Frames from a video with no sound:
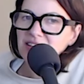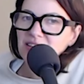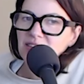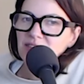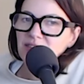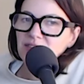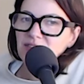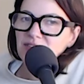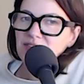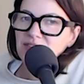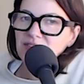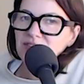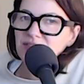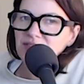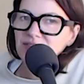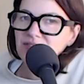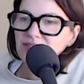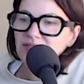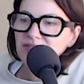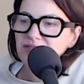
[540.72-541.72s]

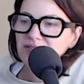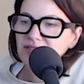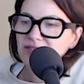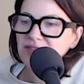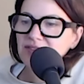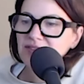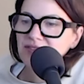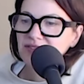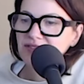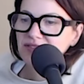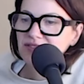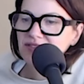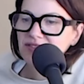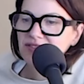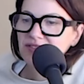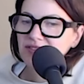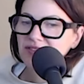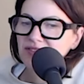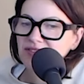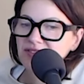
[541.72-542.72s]

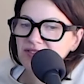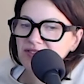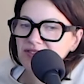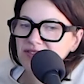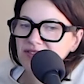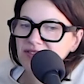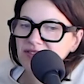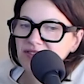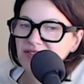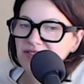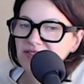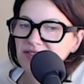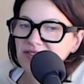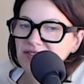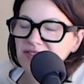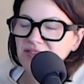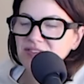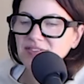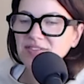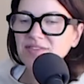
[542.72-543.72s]

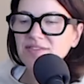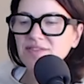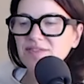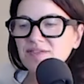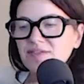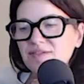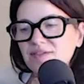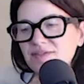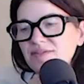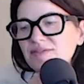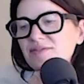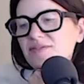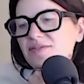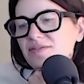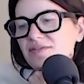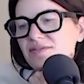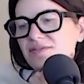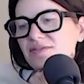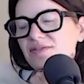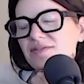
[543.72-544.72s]

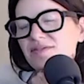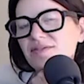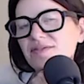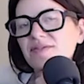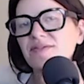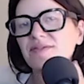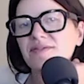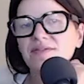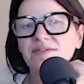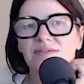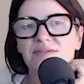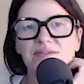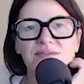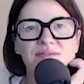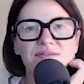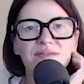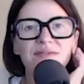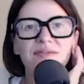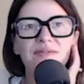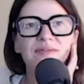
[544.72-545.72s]

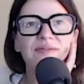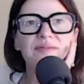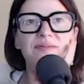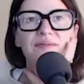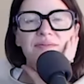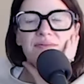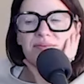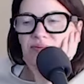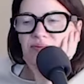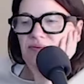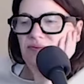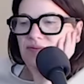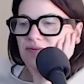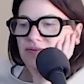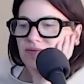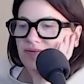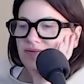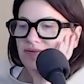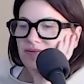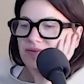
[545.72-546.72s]

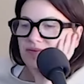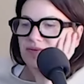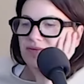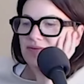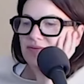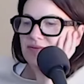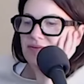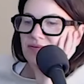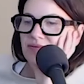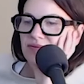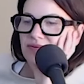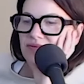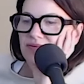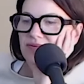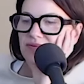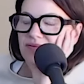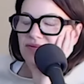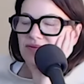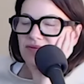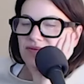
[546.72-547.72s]

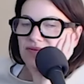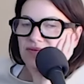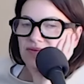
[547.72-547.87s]
No words are spoken by the person on screen.